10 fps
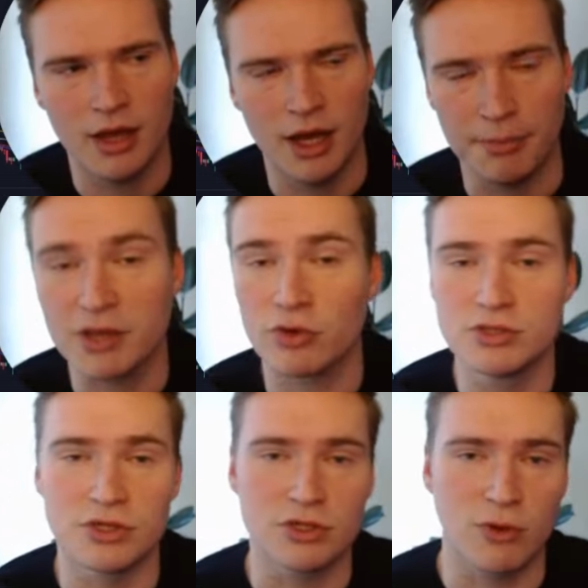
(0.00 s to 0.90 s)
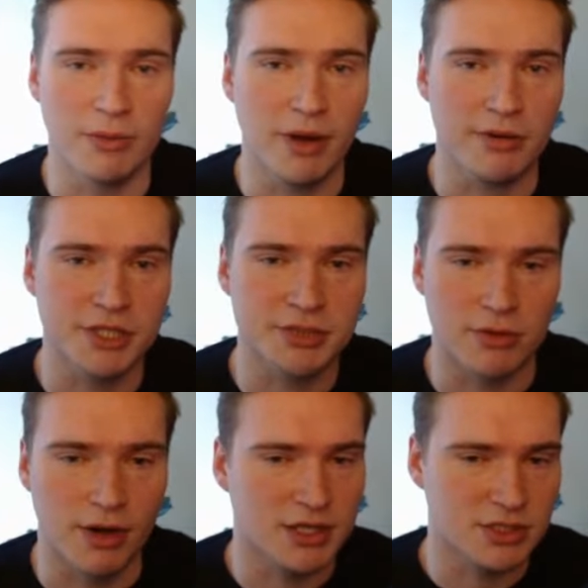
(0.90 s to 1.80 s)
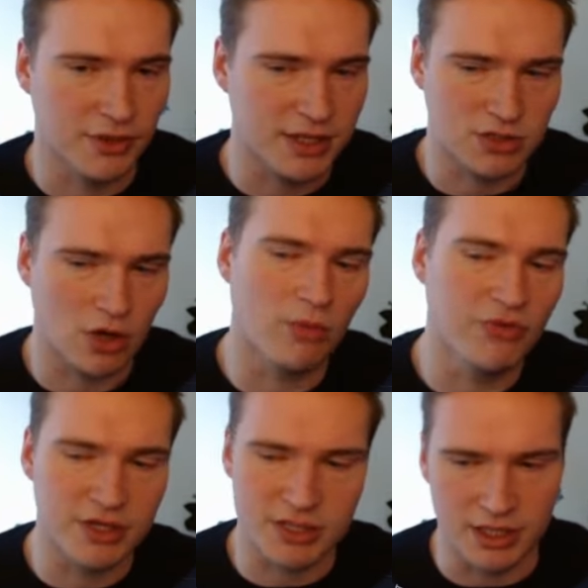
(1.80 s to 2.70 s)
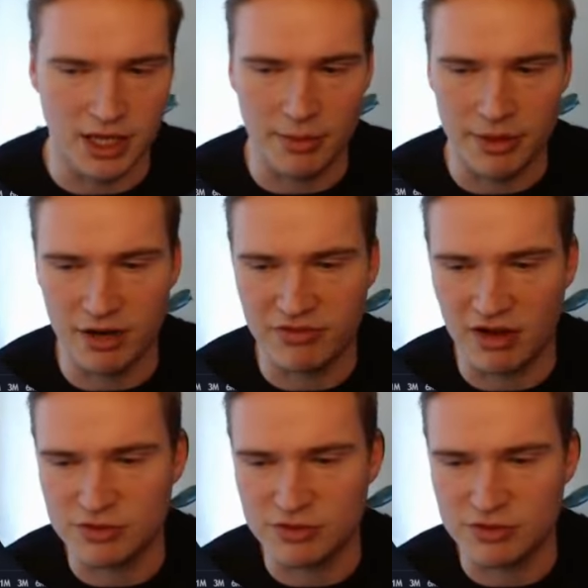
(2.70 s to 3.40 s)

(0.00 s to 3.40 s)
Bitcoin turned quite bearish, all right? So that's obviously, I mean, I've